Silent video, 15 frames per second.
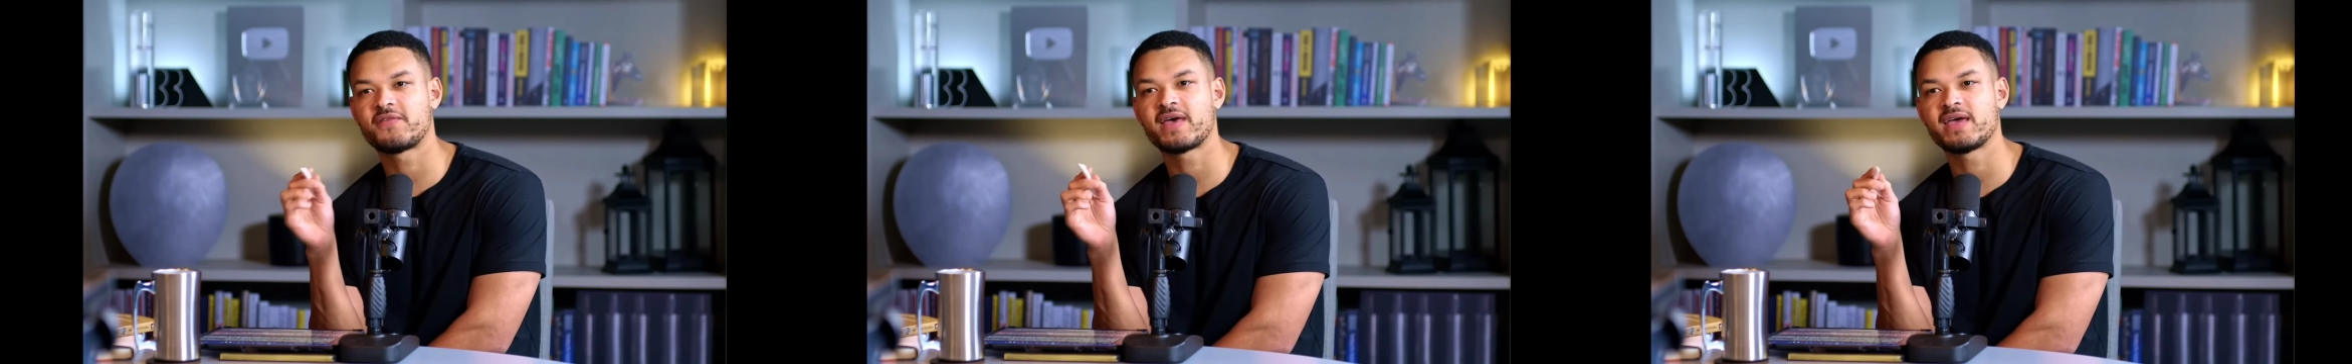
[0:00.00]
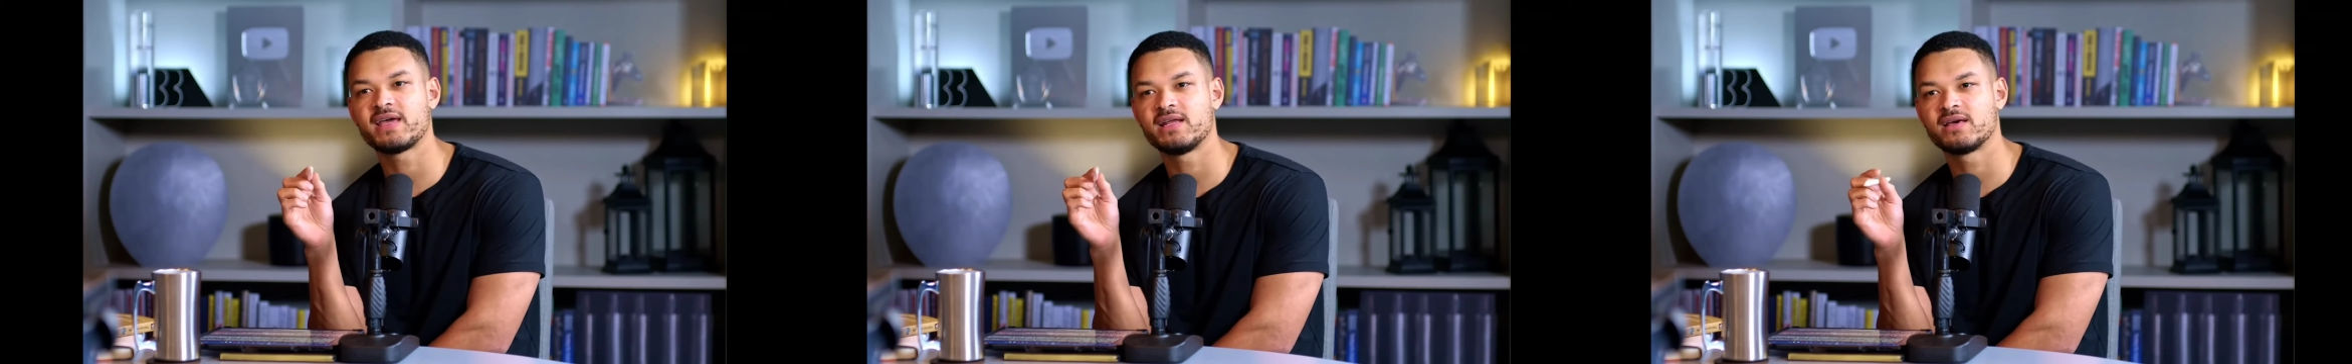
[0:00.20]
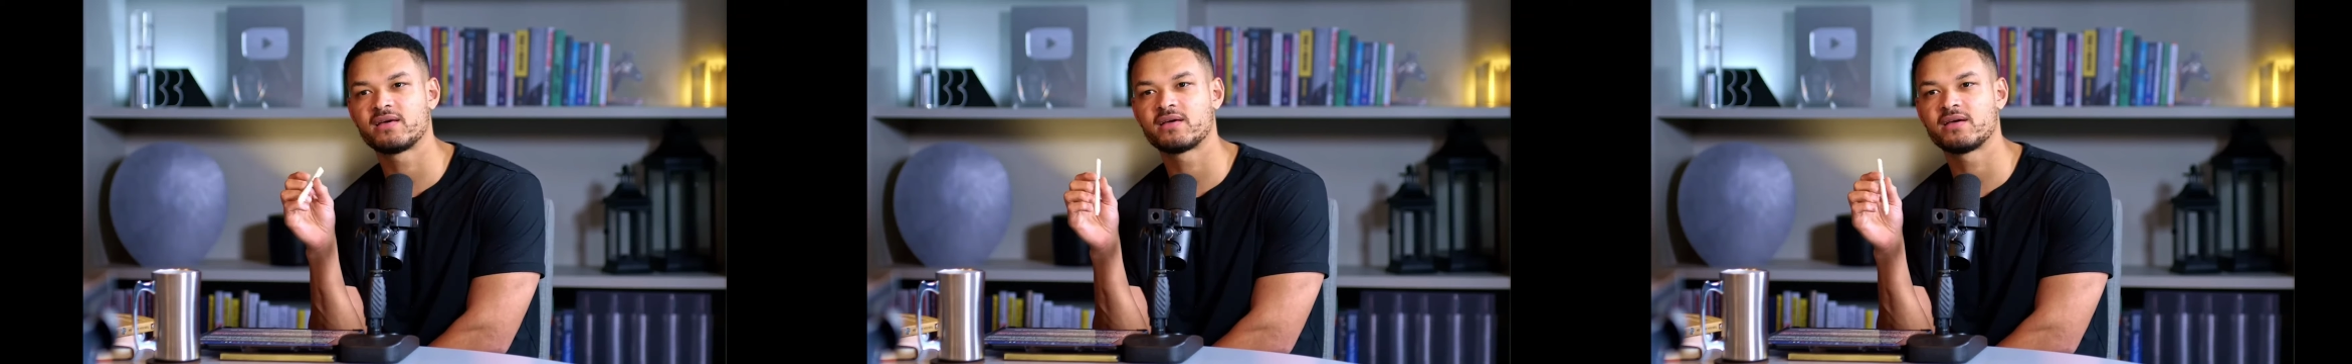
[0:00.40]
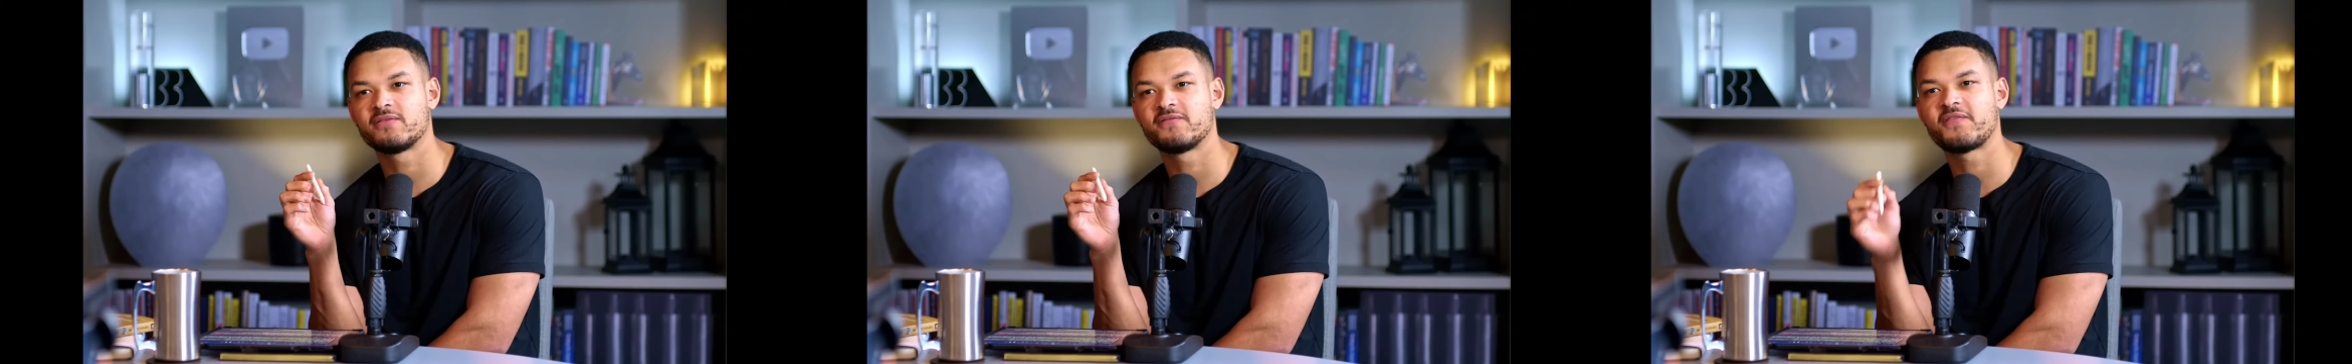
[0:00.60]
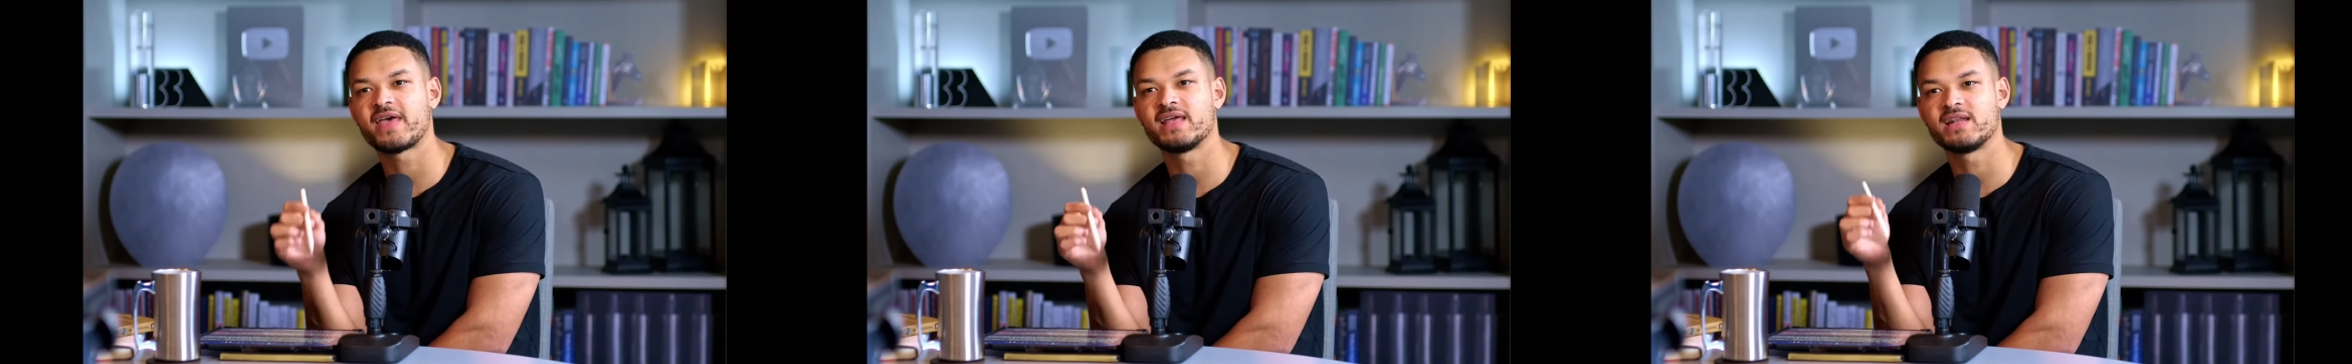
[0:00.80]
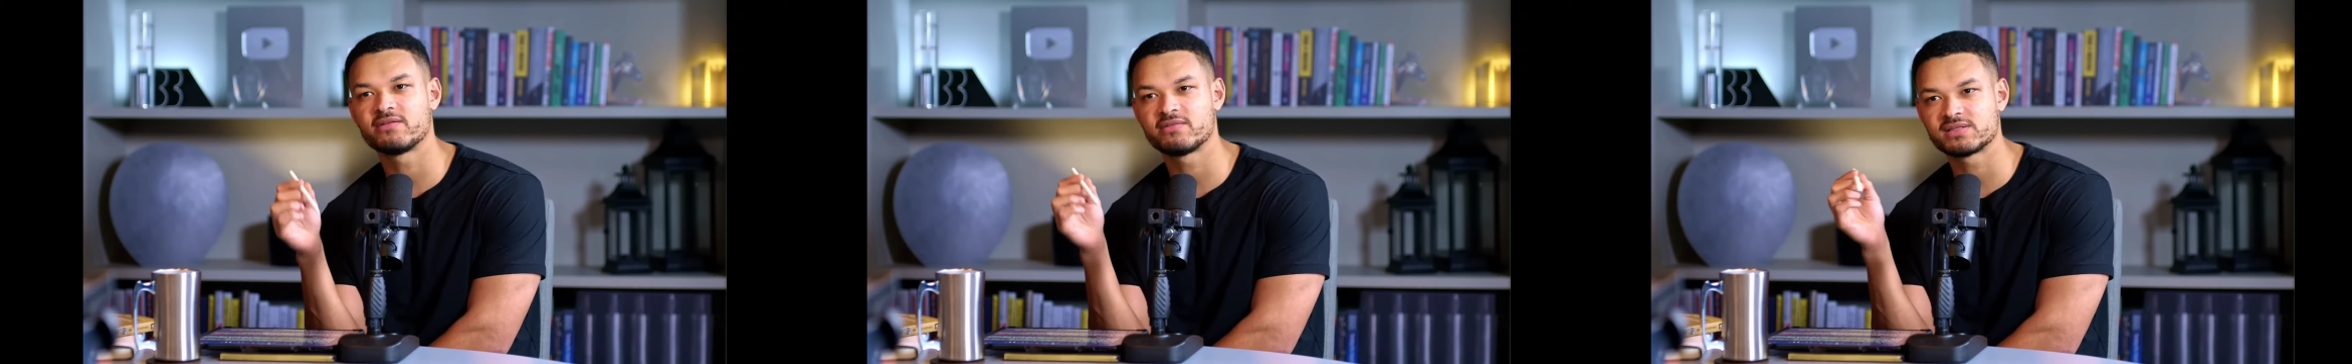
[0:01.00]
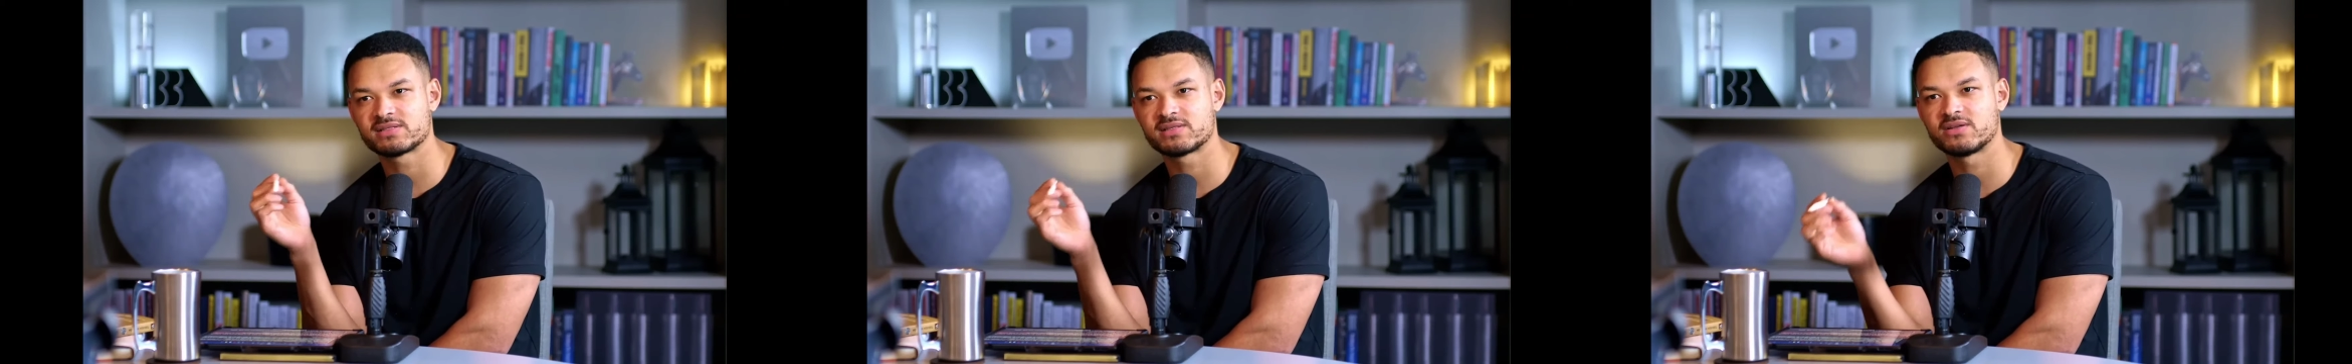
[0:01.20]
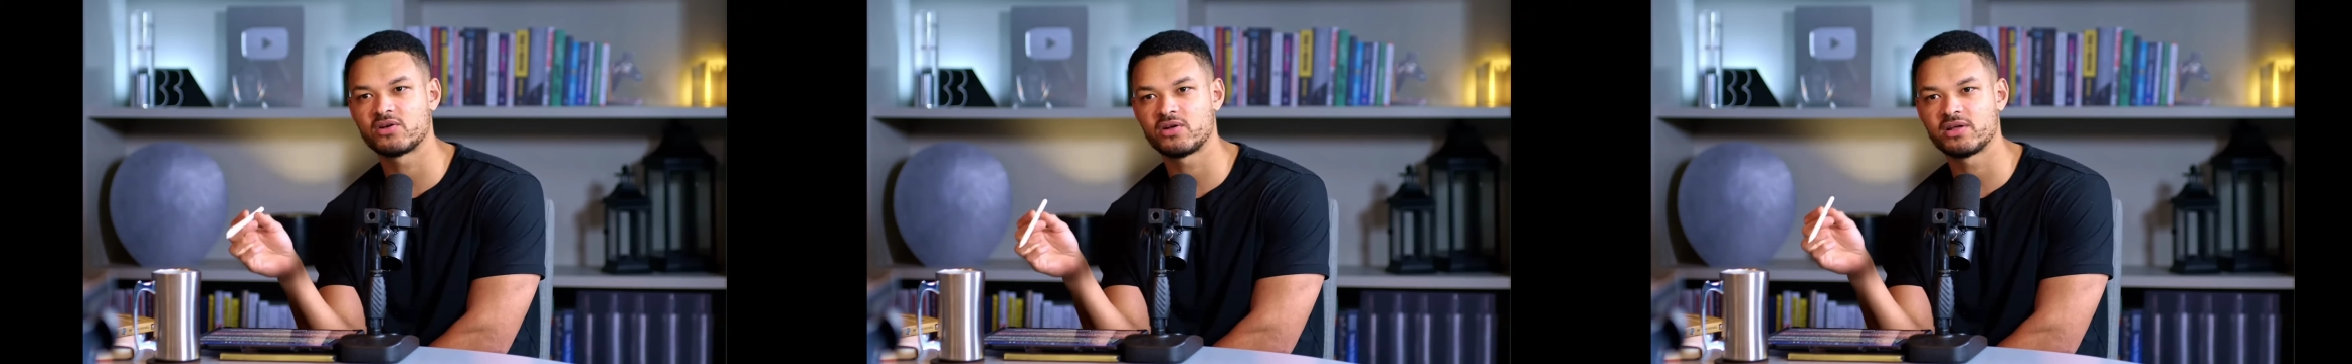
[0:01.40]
failure, and failure is the